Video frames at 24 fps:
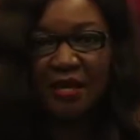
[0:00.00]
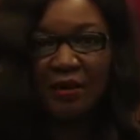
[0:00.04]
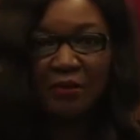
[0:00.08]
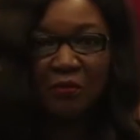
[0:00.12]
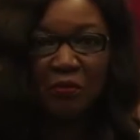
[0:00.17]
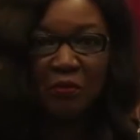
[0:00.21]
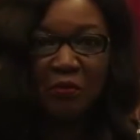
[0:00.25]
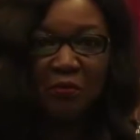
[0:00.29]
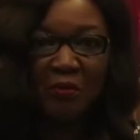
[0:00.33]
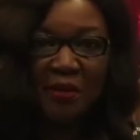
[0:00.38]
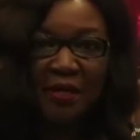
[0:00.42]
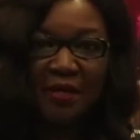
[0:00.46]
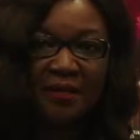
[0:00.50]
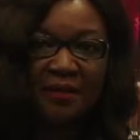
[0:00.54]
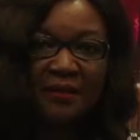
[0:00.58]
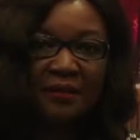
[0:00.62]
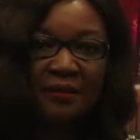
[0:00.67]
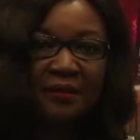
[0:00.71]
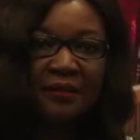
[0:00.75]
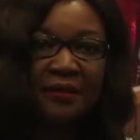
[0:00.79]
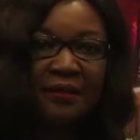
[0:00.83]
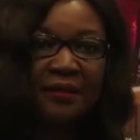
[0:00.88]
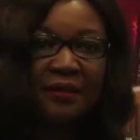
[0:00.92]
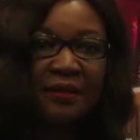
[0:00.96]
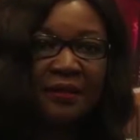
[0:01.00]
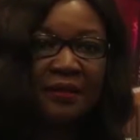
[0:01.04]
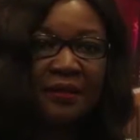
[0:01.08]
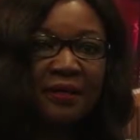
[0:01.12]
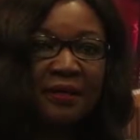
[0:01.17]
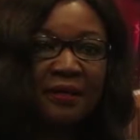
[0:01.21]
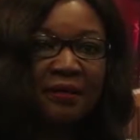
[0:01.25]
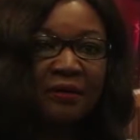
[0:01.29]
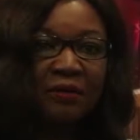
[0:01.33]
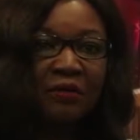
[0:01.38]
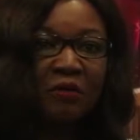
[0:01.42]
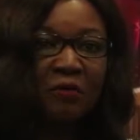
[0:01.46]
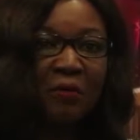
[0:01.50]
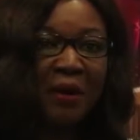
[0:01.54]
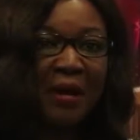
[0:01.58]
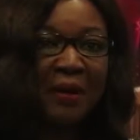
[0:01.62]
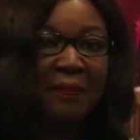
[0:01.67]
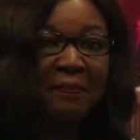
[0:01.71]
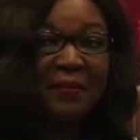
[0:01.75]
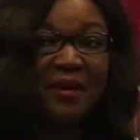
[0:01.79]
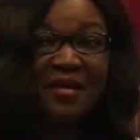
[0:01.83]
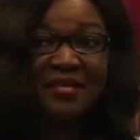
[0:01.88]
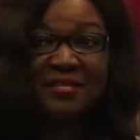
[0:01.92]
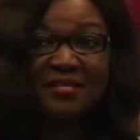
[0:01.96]
young woman whom I
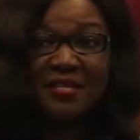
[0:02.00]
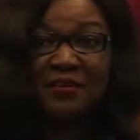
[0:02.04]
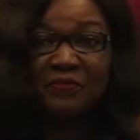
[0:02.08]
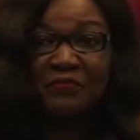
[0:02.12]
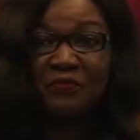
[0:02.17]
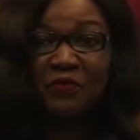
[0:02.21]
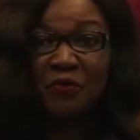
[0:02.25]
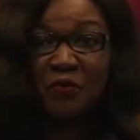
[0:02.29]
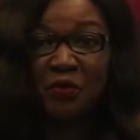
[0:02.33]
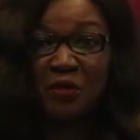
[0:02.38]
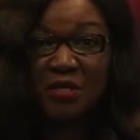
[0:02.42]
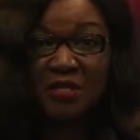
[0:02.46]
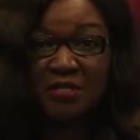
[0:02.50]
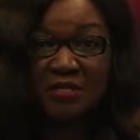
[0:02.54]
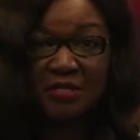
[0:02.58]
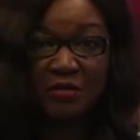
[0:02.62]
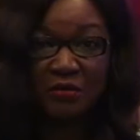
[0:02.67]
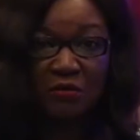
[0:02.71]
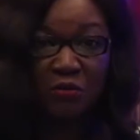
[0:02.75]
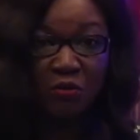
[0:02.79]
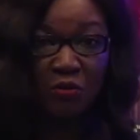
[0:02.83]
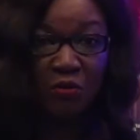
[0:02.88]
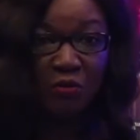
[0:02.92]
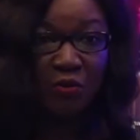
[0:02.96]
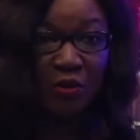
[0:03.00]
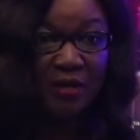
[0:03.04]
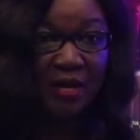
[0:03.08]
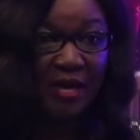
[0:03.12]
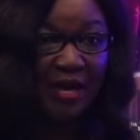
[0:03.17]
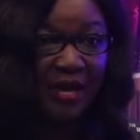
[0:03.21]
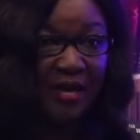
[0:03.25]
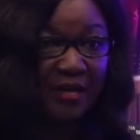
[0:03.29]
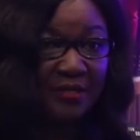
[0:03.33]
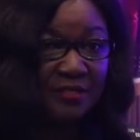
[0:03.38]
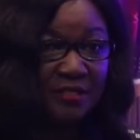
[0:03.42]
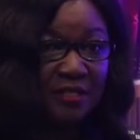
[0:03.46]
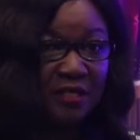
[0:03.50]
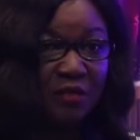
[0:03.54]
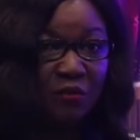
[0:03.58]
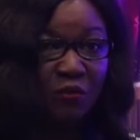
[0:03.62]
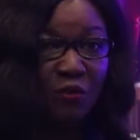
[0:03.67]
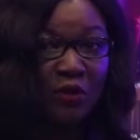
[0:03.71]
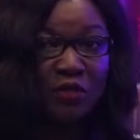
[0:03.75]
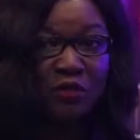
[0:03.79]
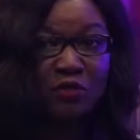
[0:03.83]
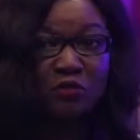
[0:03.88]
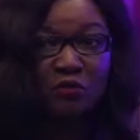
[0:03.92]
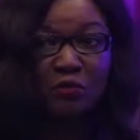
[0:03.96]
met a few years ago when I actually
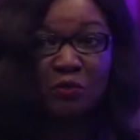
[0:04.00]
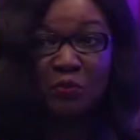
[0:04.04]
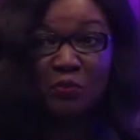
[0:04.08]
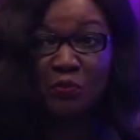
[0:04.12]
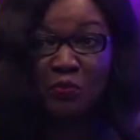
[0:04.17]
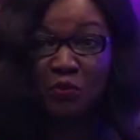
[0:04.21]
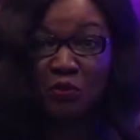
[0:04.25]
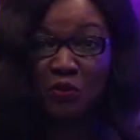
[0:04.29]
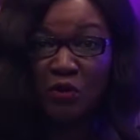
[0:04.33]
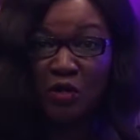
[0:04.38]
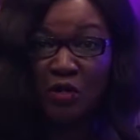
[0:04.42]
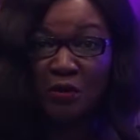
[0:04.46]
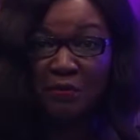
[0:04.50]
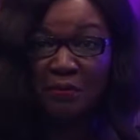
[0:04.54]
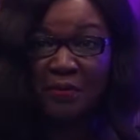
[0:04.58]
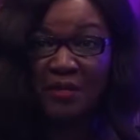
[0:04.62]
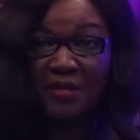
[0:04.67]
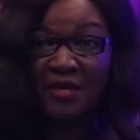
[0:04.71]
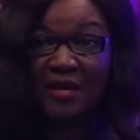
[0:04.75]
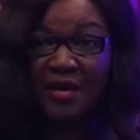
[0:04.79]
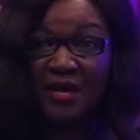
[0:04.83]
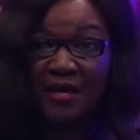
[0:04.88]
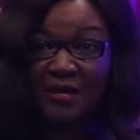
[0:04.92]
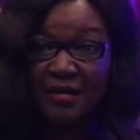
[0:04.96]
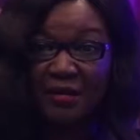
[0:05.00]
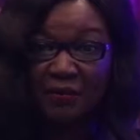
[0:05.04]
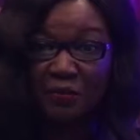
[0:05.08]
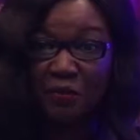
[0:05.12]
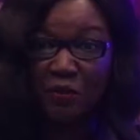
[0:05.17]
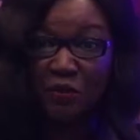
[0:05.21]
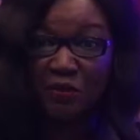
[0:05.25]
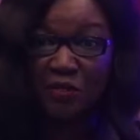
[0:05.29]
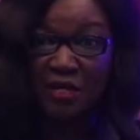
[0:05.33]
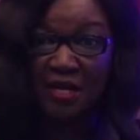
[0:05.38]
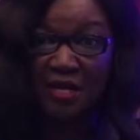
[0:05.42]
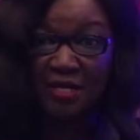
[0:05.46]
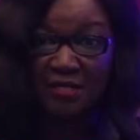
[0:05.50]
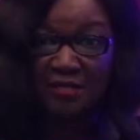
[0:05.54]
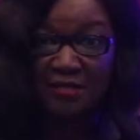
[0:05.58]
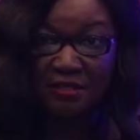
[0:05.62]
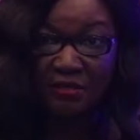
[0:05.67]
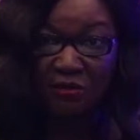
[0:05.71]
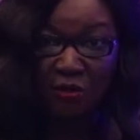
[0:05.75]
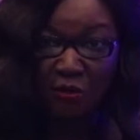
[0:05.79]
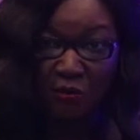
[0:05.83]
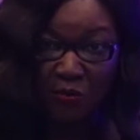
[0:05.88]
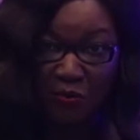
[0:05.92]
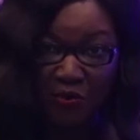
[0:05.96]
went to a program at the Ghana
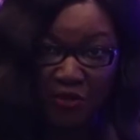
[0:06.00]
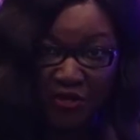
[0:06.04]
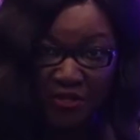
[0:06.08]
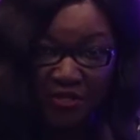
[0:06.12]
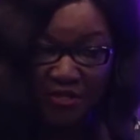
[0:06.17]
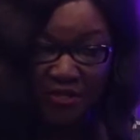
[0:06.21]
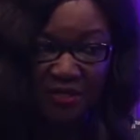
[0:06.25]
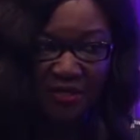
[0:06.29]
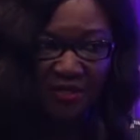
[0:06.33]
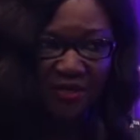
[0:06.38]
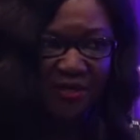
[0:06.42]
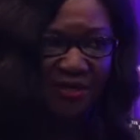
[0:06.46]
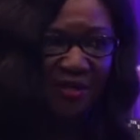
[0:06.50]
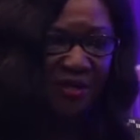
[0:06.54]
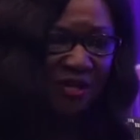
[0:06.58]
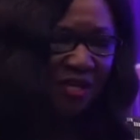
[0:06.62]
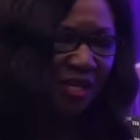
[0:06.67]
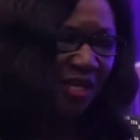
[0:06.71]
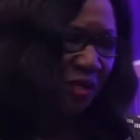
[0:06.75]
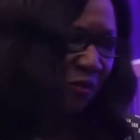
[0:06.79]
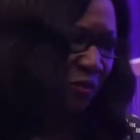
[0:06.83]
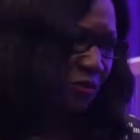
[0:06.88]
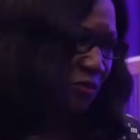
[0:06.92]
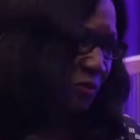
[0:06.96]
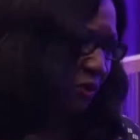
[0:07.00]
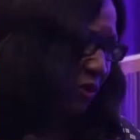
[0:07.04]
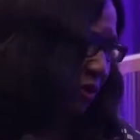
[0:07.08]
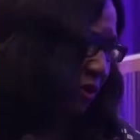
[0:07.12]
Broadcasting Corporation. It was